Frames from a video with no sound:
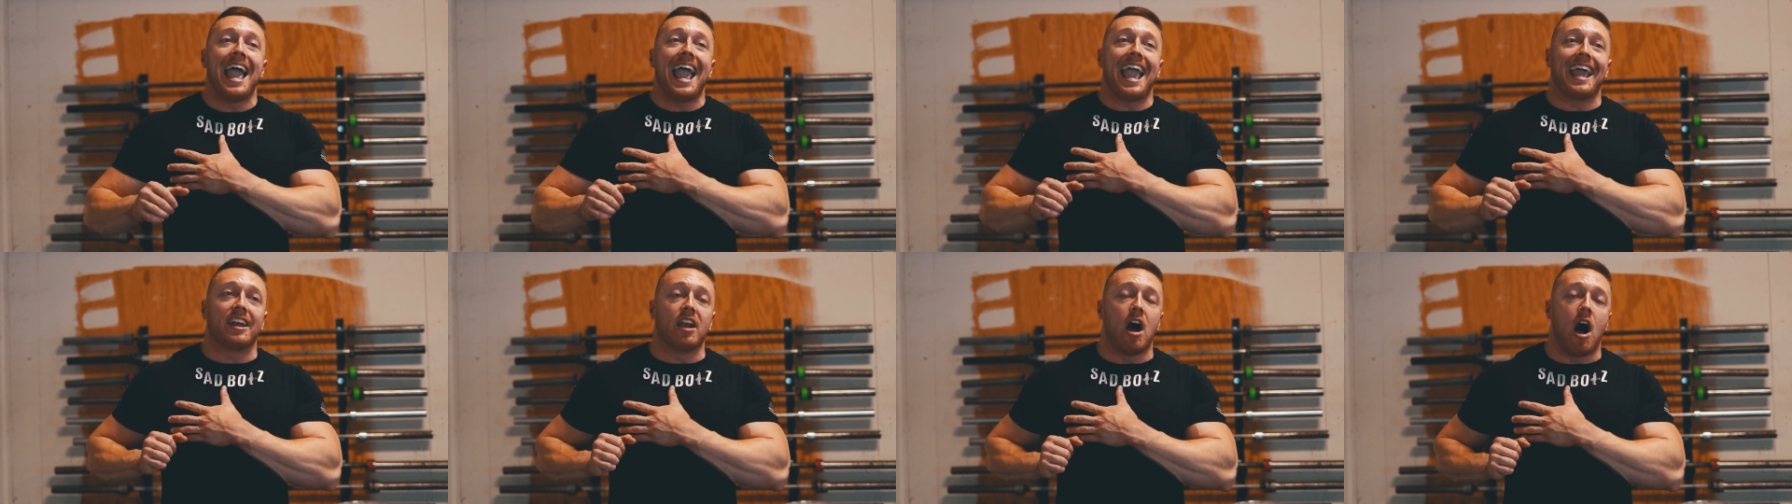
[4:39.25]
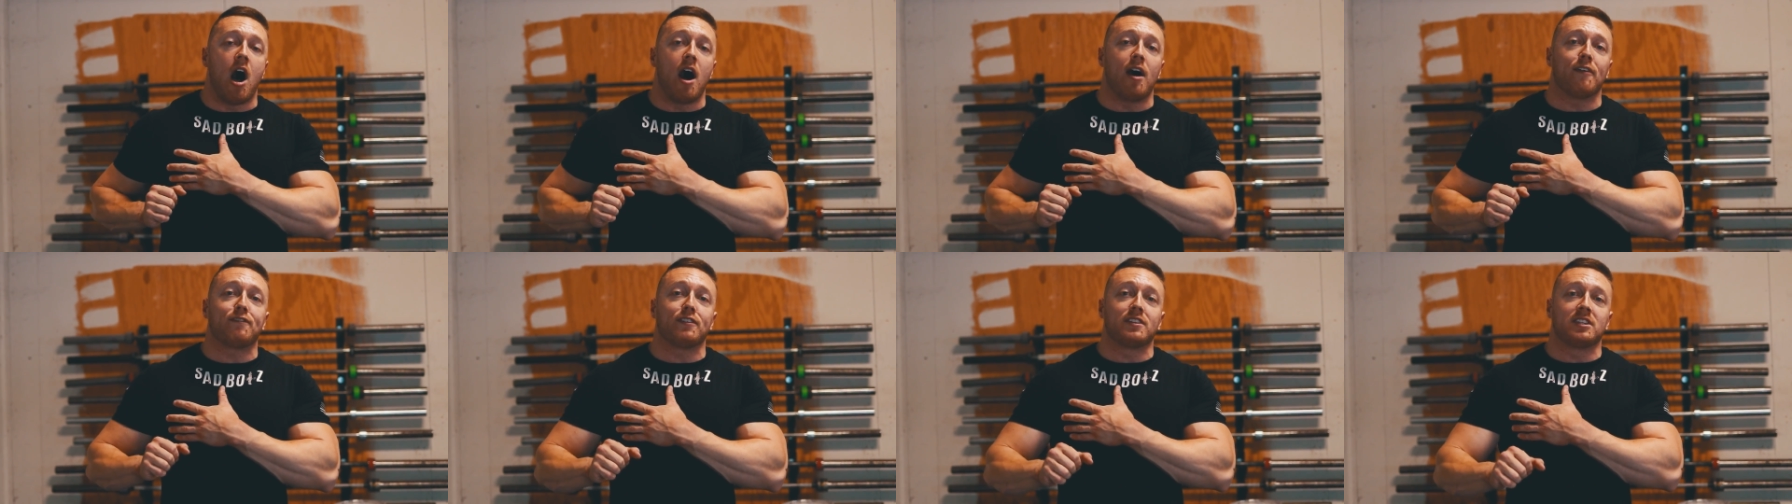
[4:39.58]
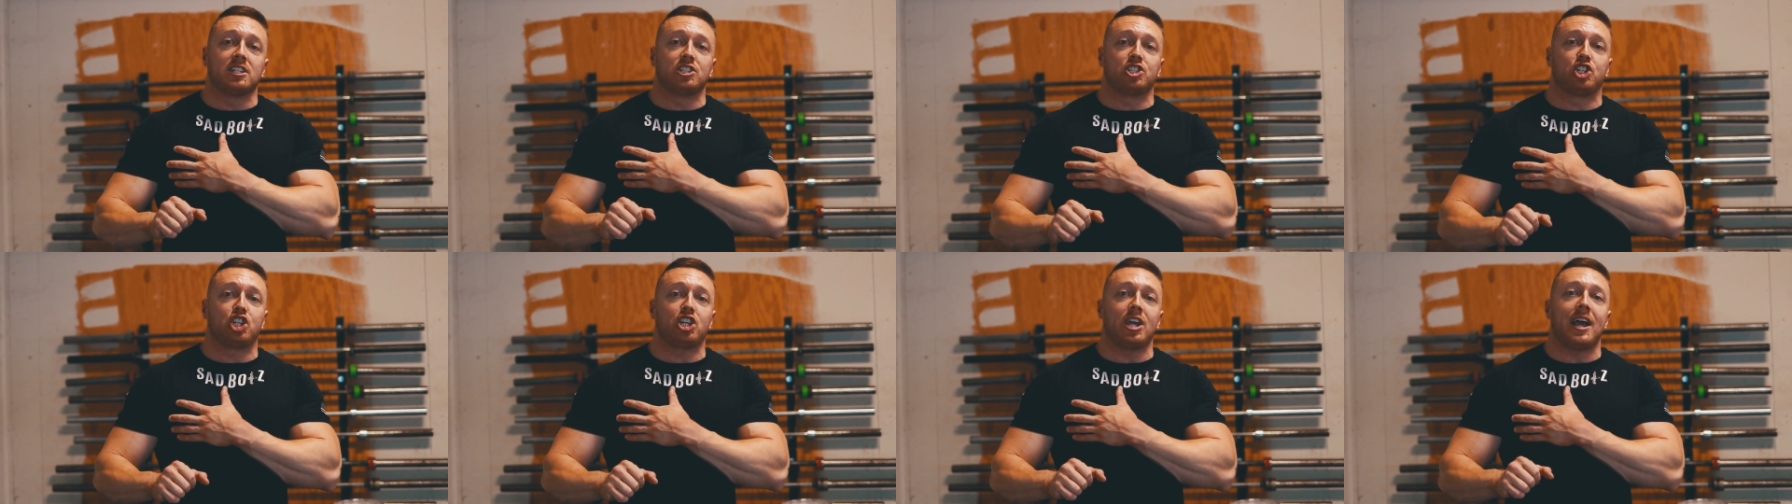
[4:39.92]
and off of
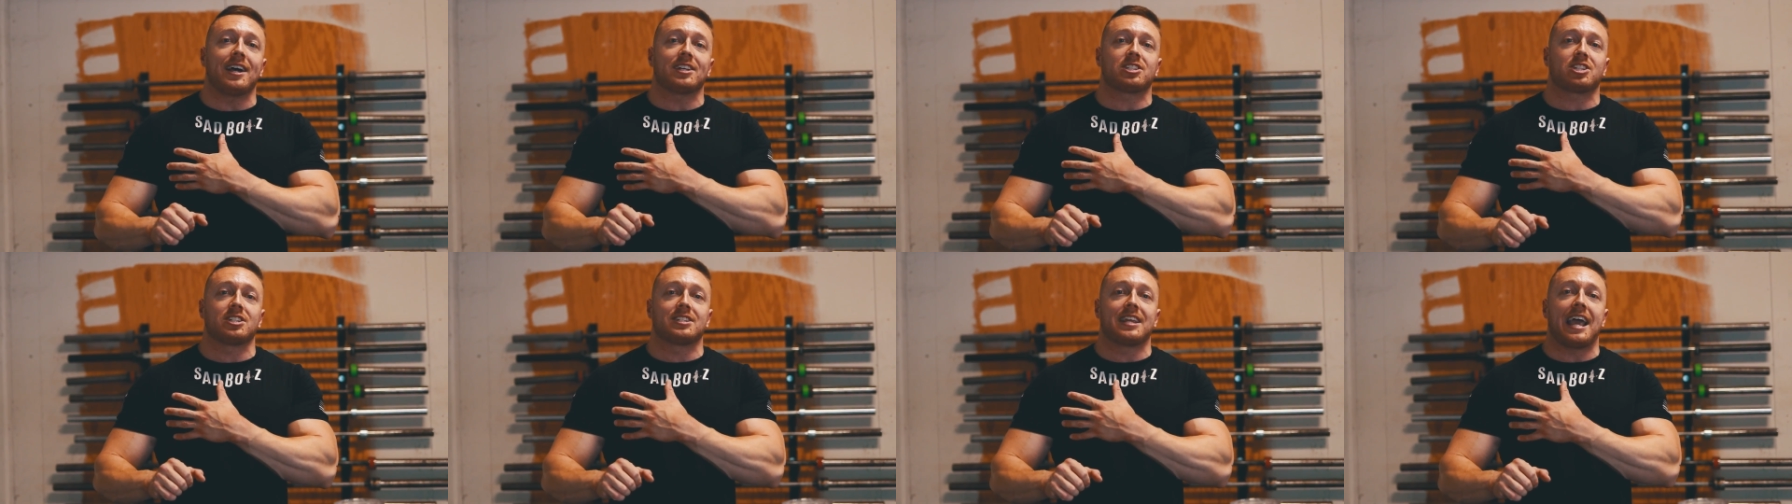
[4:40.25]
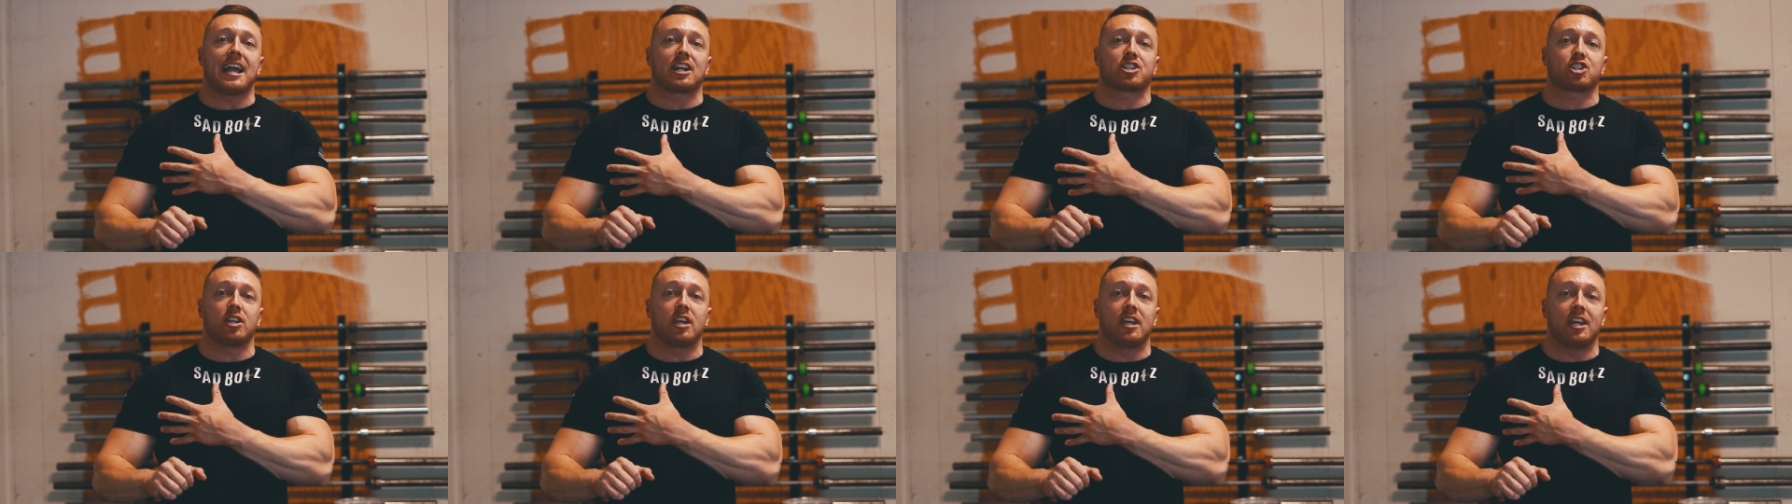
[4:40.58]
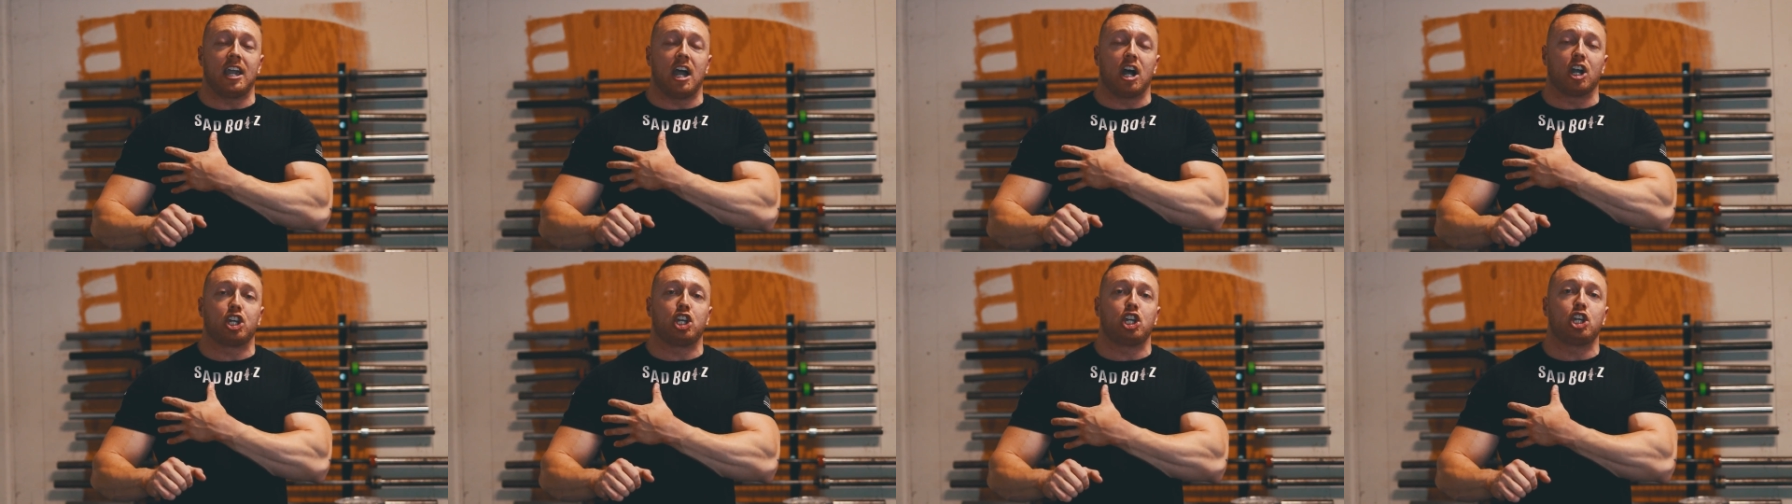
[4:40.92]
the chest is actually
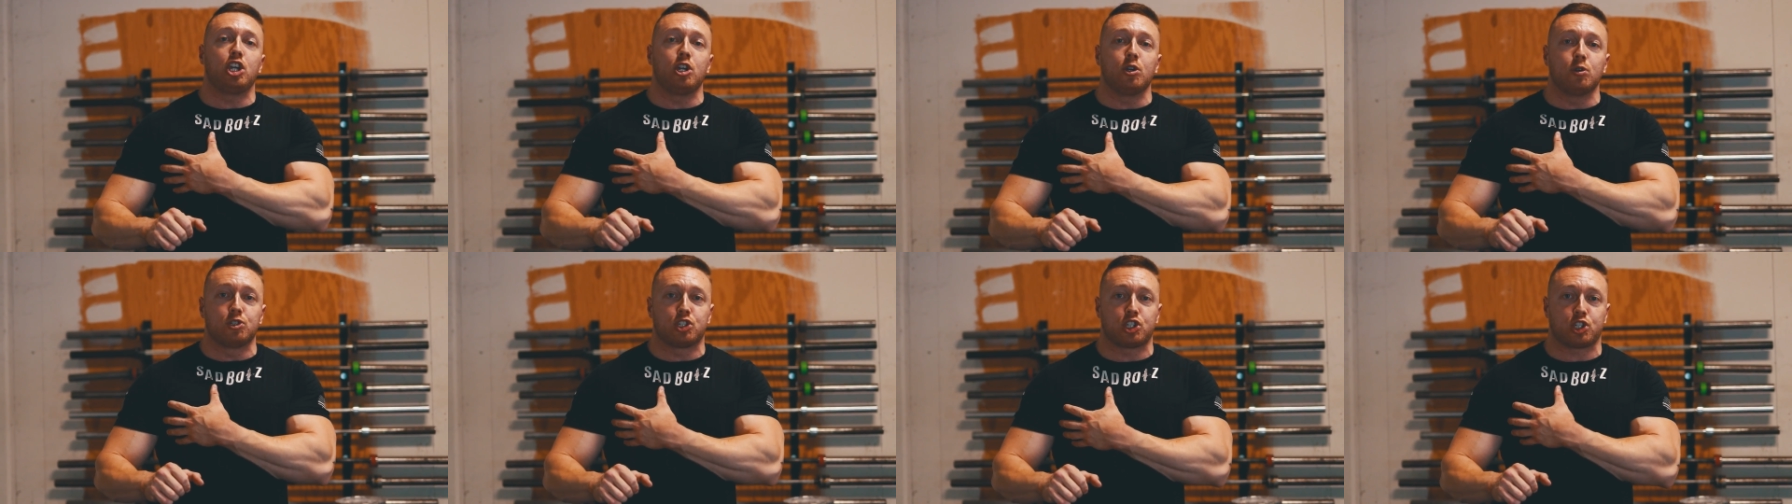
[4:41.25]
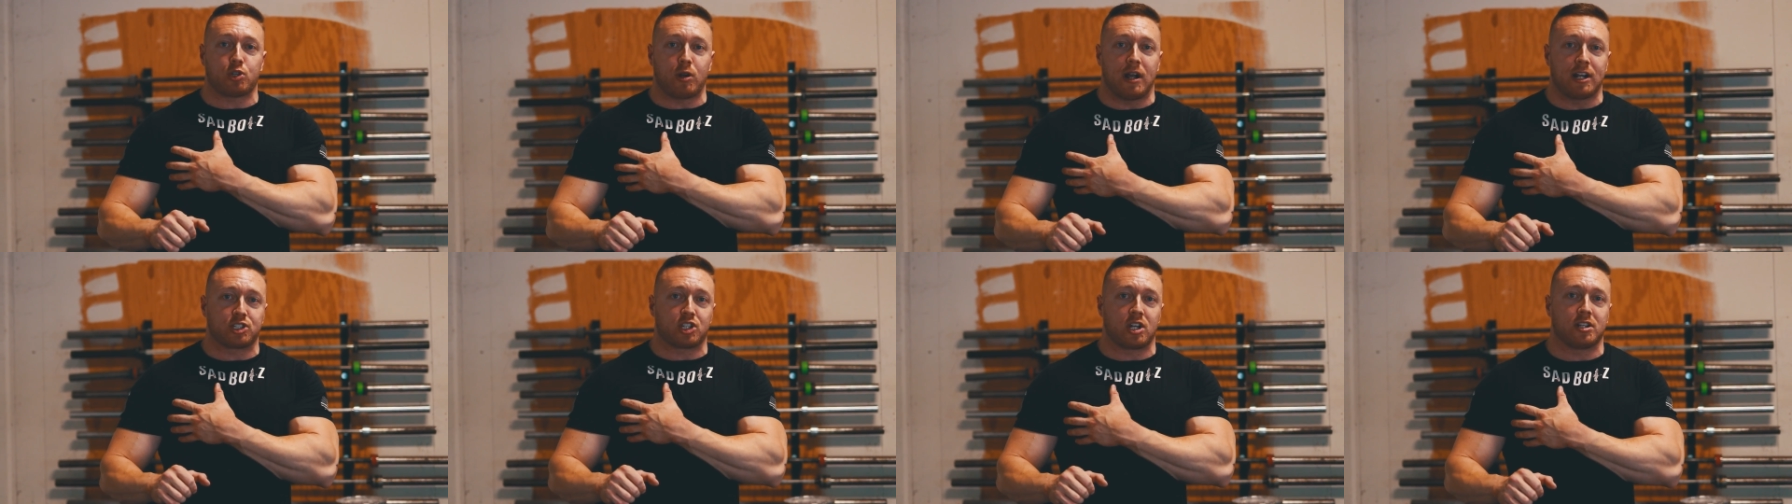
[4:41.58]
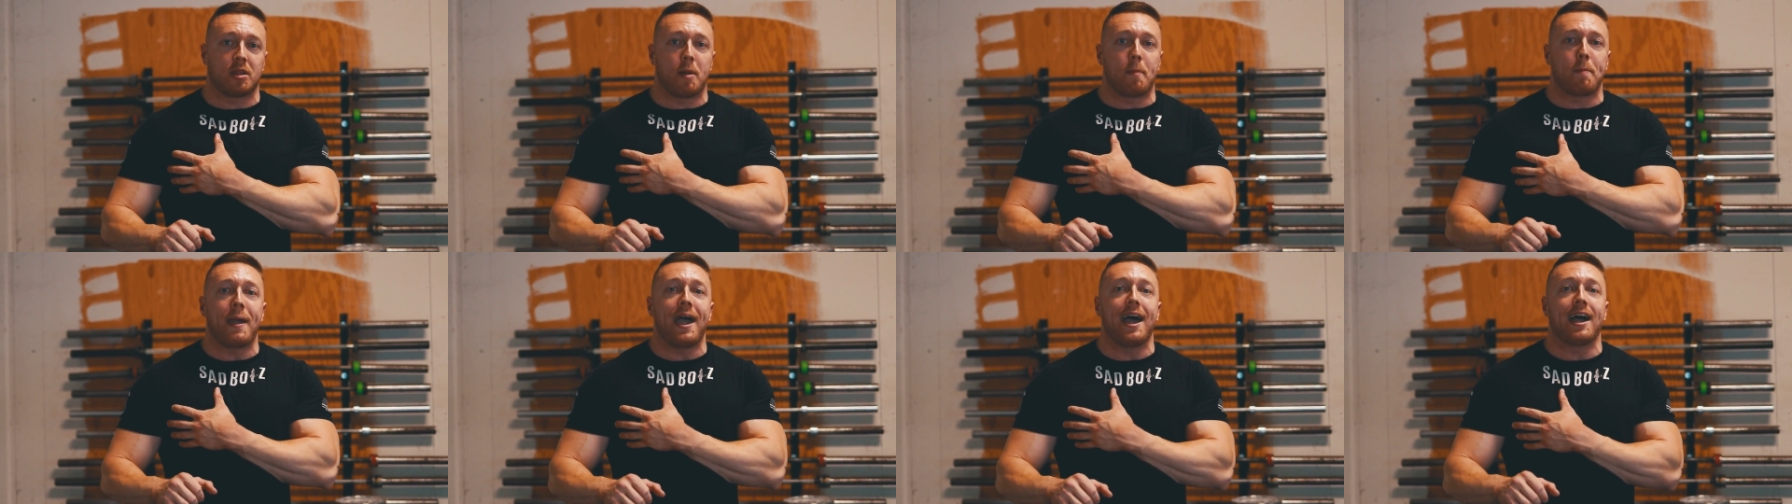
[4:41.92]
a huge stretch
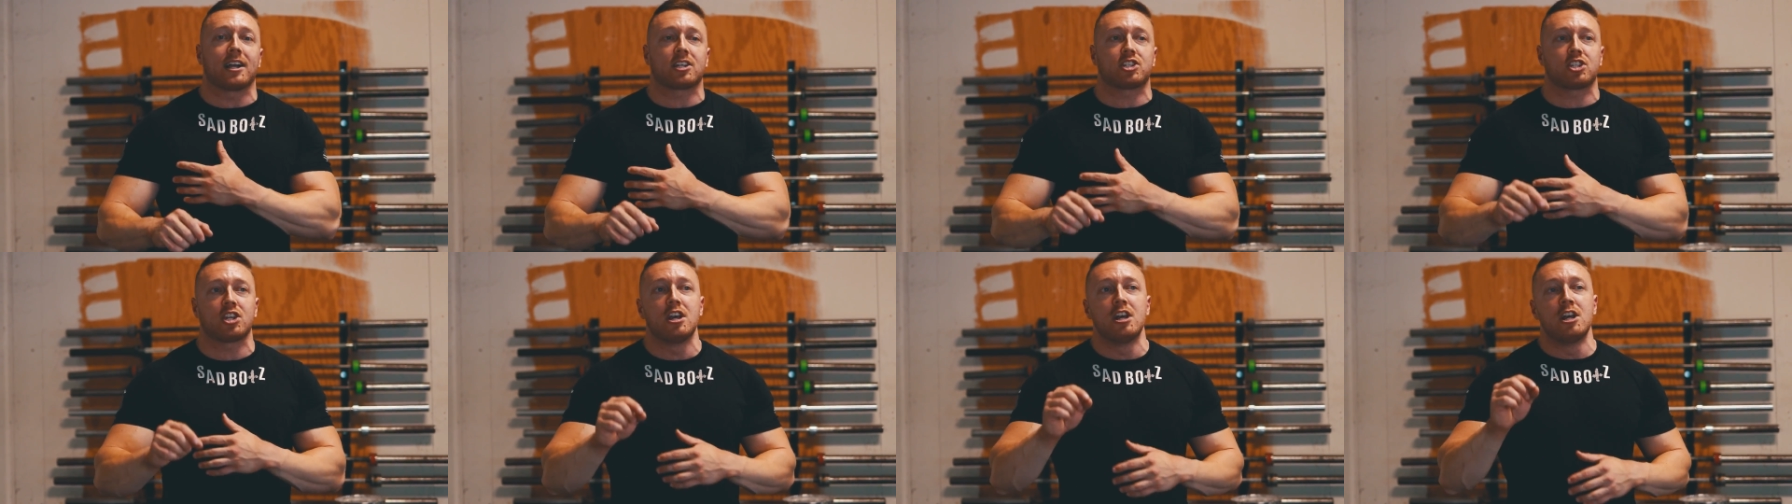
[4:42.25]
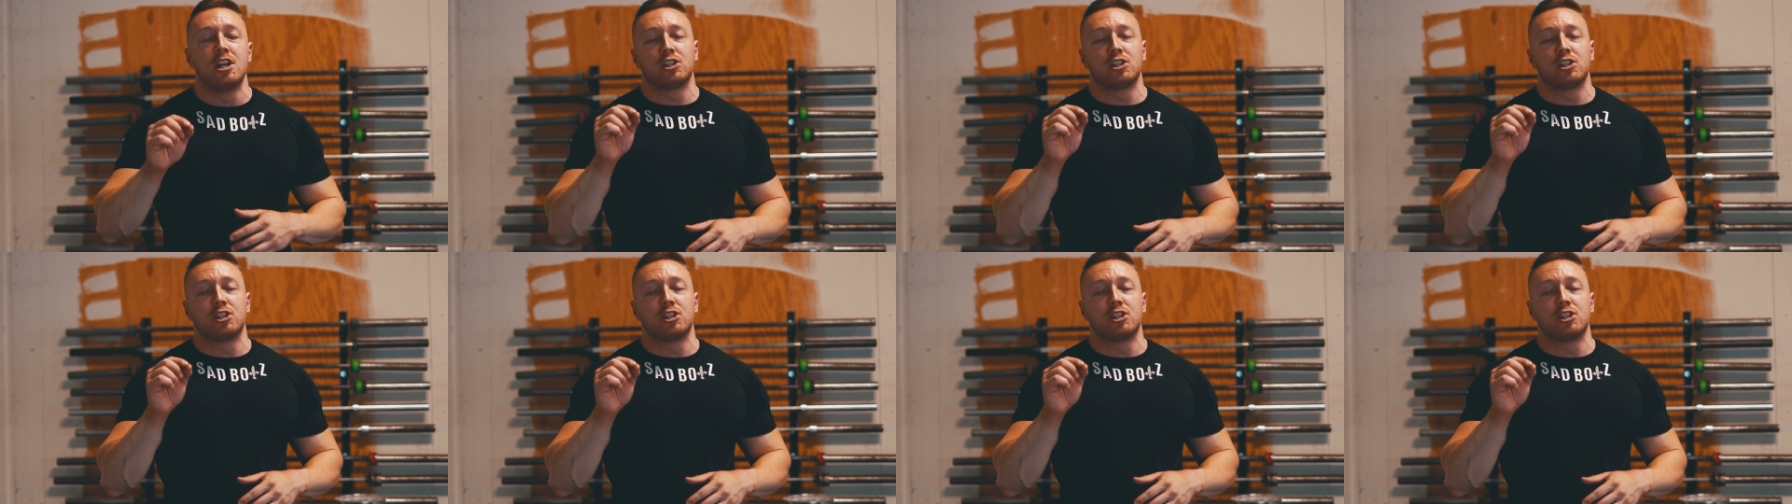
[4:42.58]
on the pecs.